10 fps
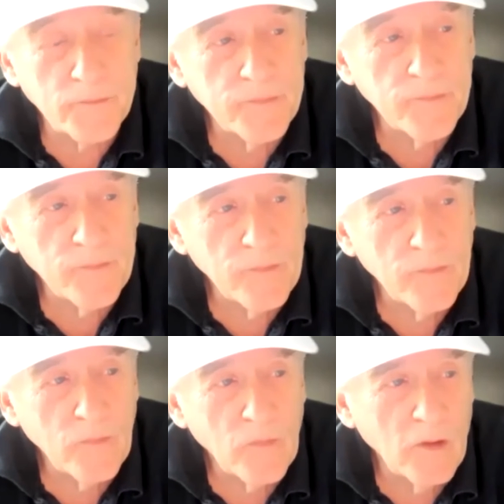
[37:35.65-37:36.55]
I think we're
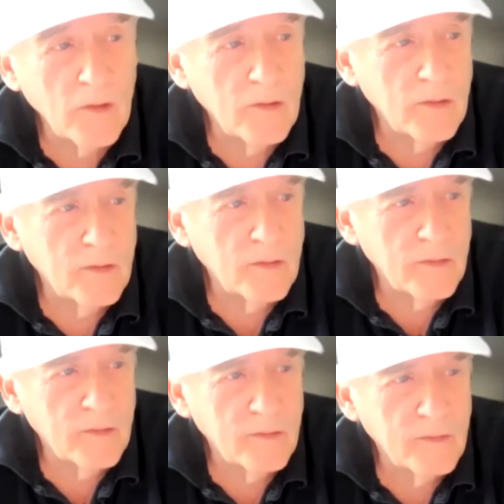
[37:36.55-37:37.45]
hard pressed to think that they would
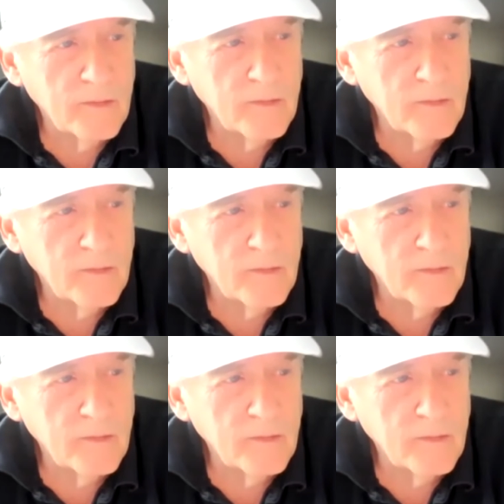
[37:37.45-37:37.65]
do anything to